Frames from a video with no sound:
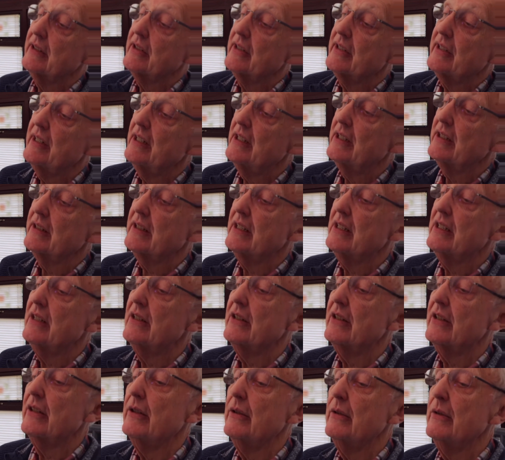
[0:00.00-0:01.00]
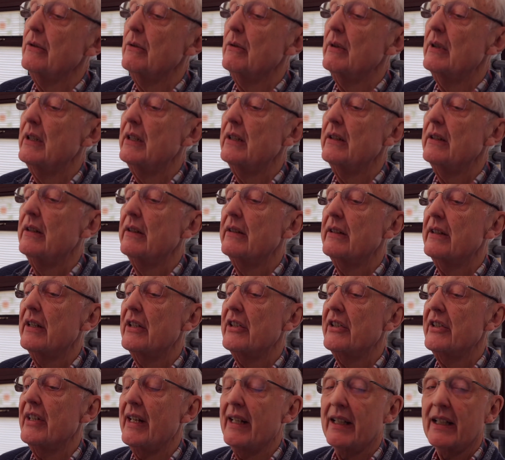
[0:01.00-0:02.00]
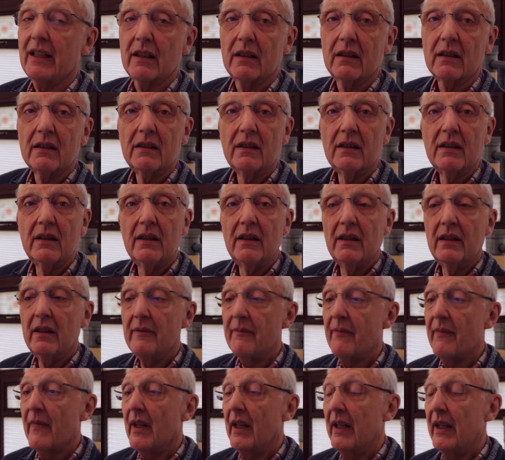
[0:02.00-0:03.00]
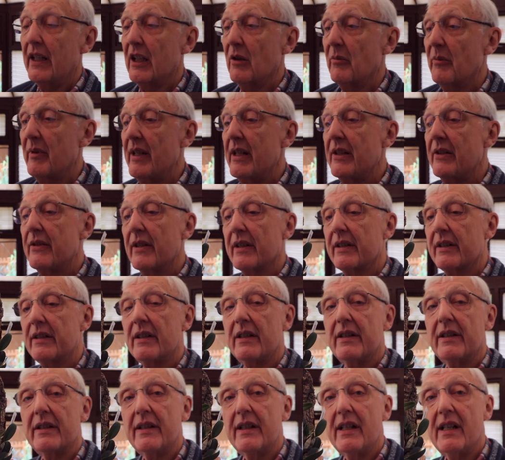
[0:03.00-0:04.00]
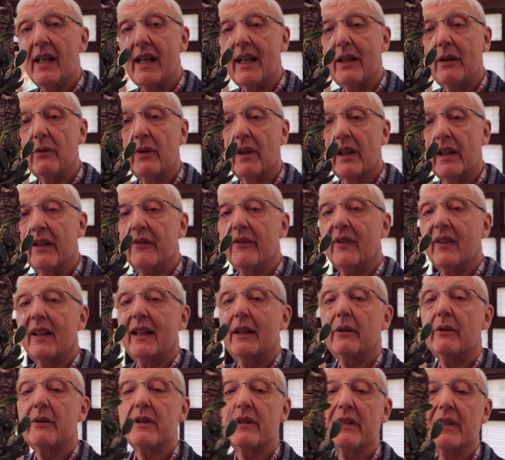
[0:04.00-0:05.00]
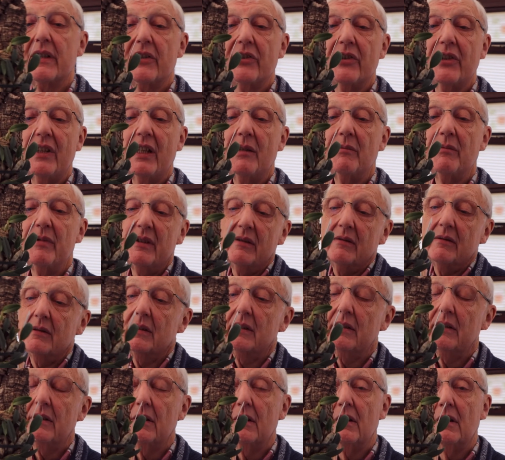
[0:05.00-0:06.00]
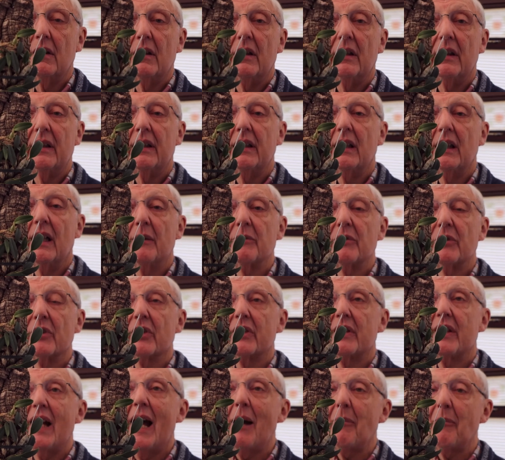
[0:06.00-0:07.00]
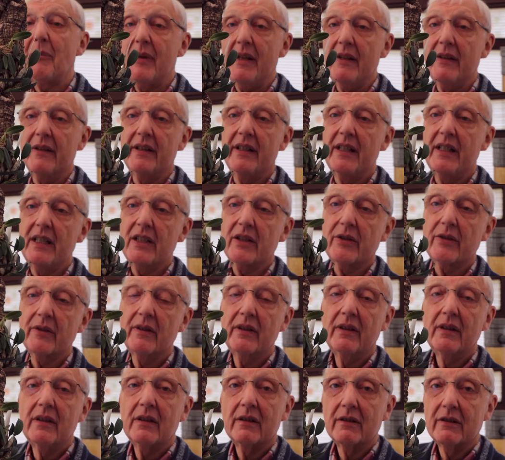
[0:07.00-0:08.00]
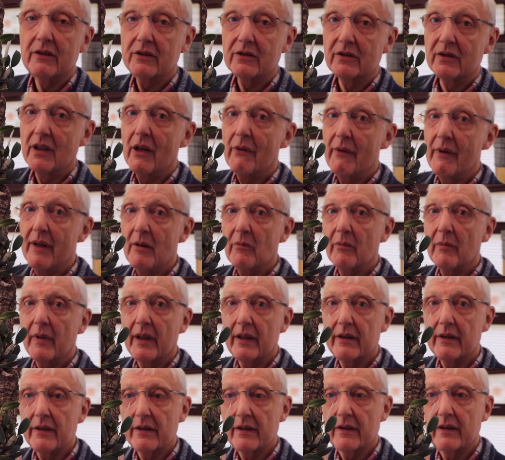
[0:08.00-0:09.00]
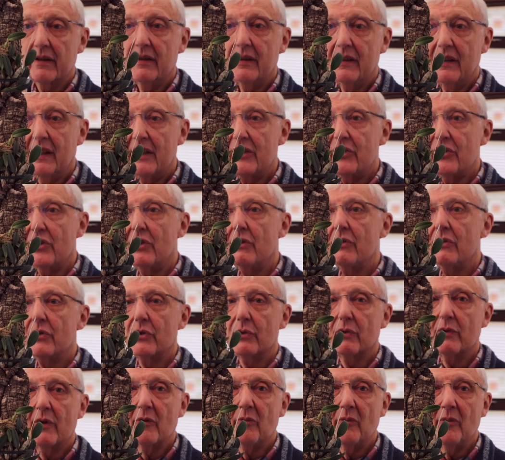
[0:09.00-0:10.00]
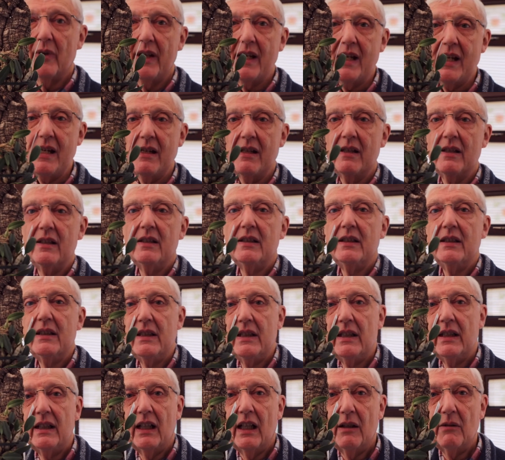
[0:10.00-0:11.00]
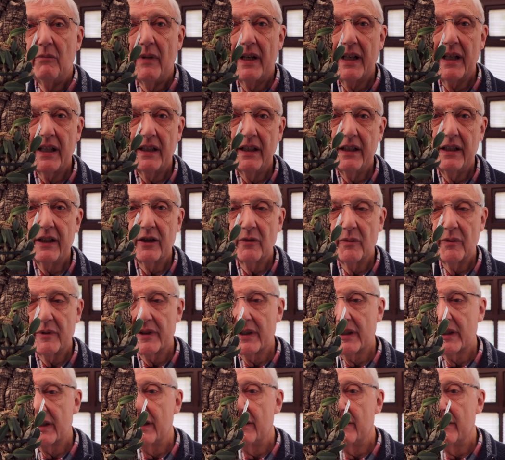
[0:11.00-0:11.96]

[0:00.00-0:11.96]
starting to settle. And it'll be interesting to see how well it flowers this year. But I'm just happy that it's growing, because as usual with me, I'm making it up as I go